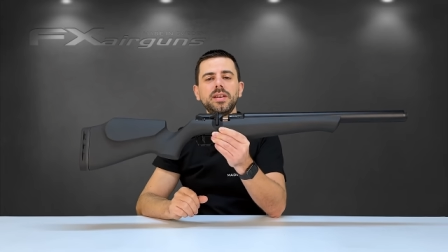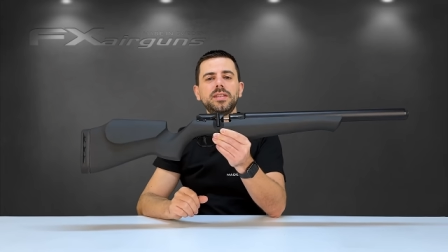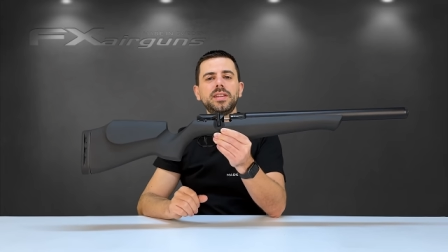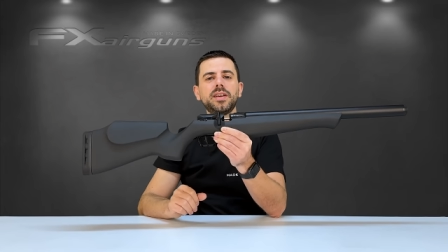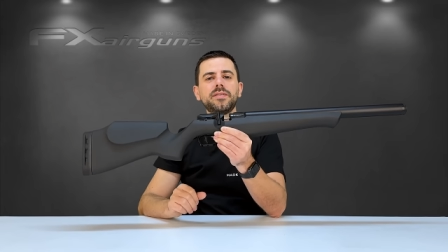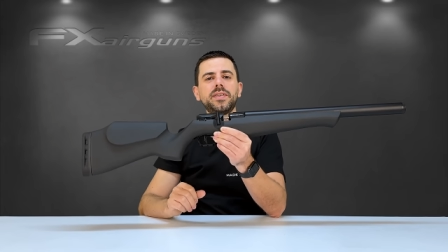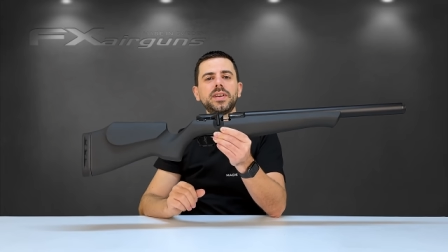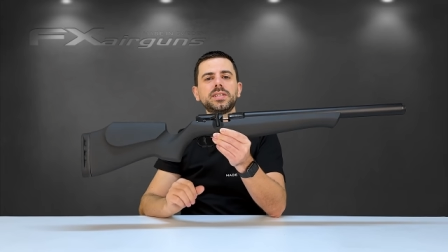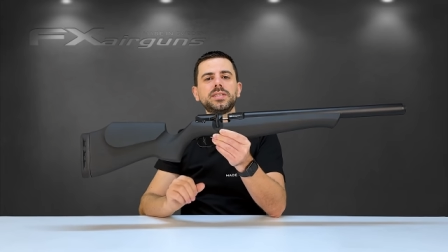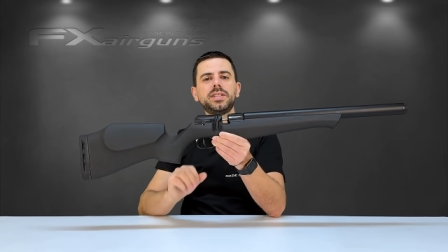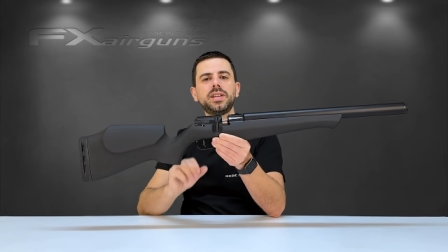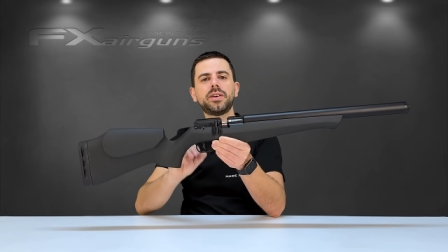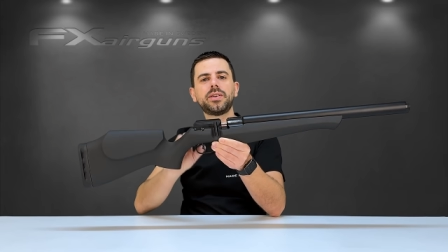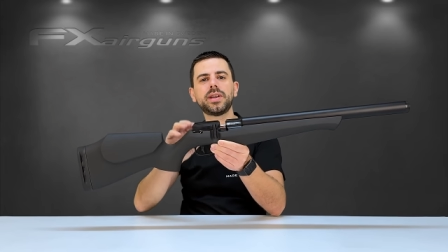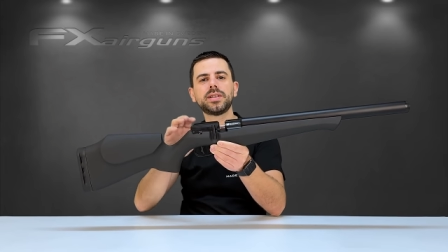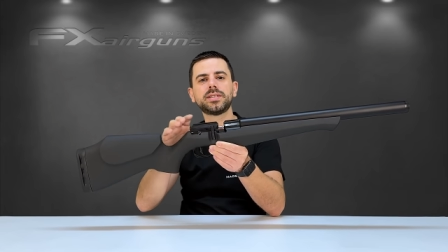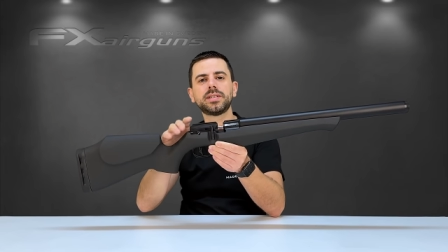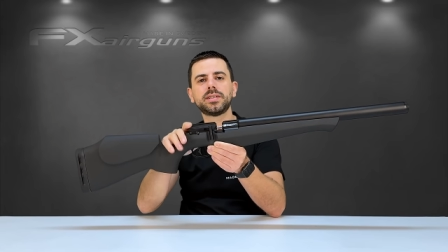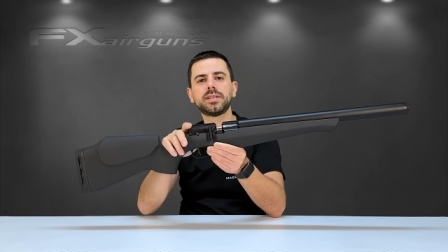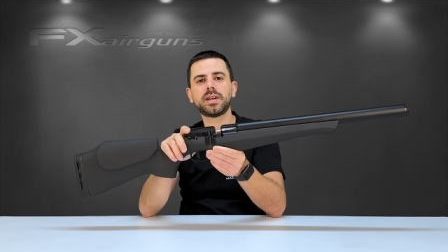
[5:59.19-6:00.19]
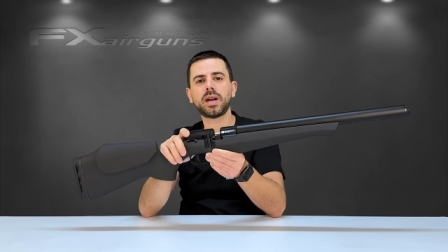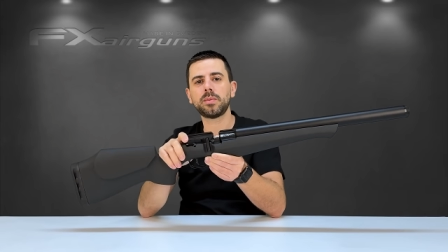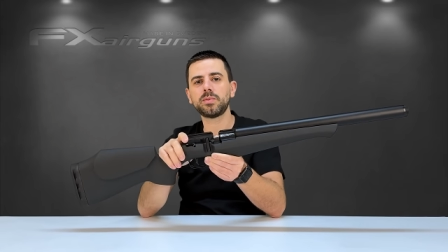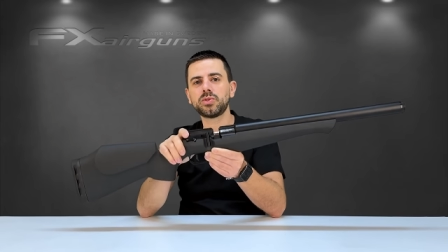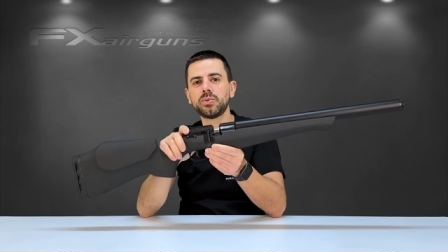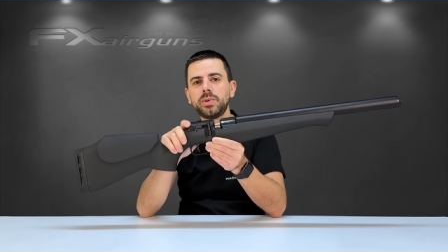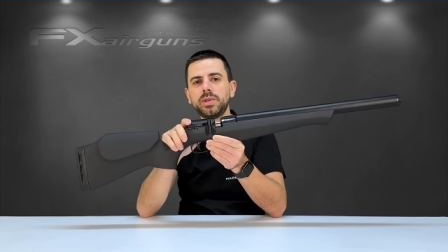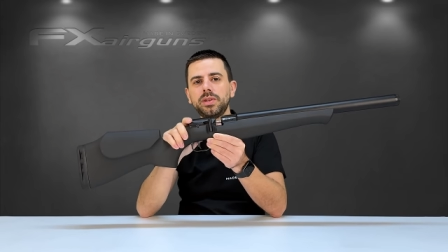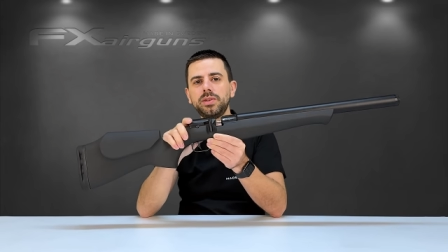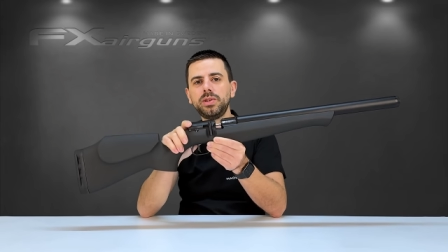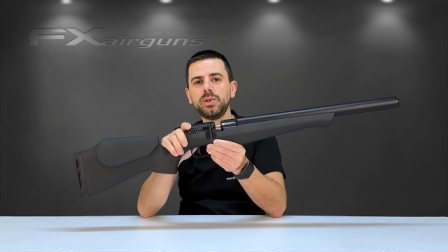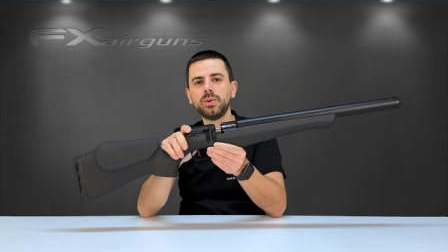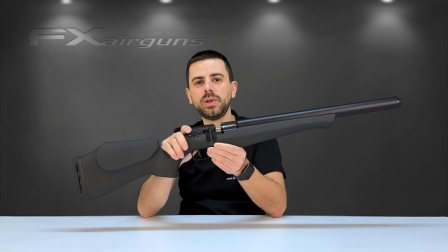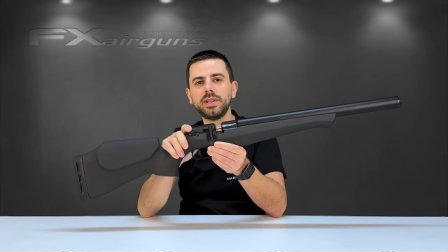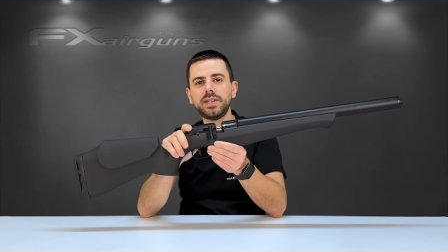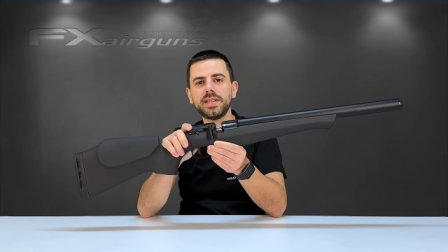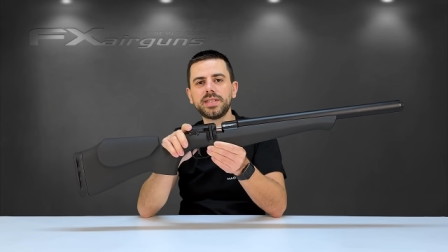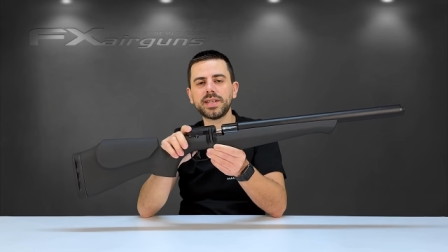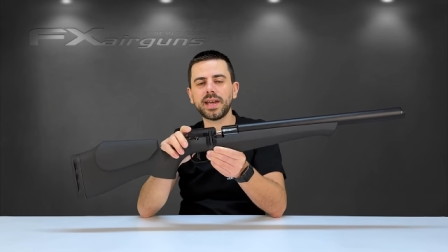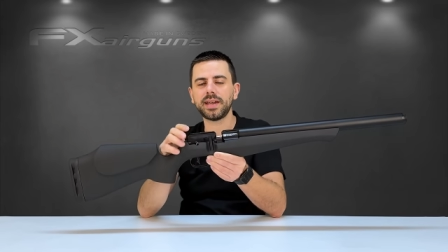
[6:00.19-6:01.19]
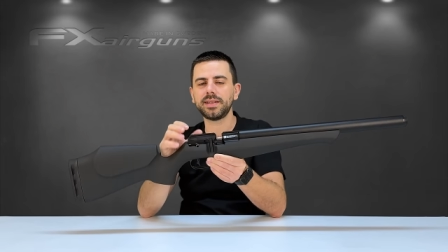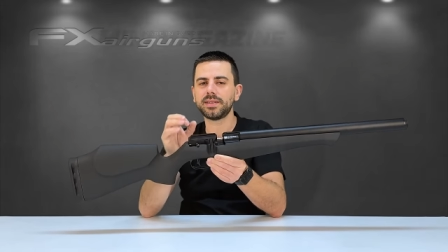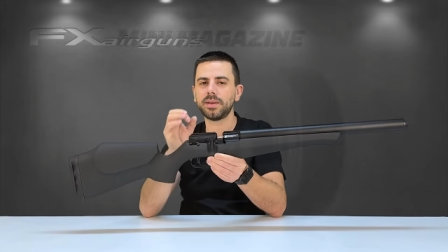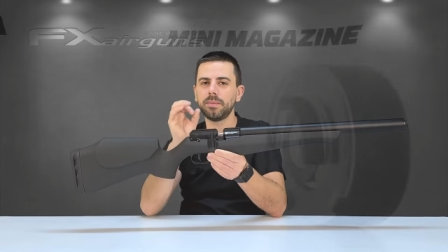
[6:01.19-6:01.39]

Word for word: The F X D R S comes with a newly designed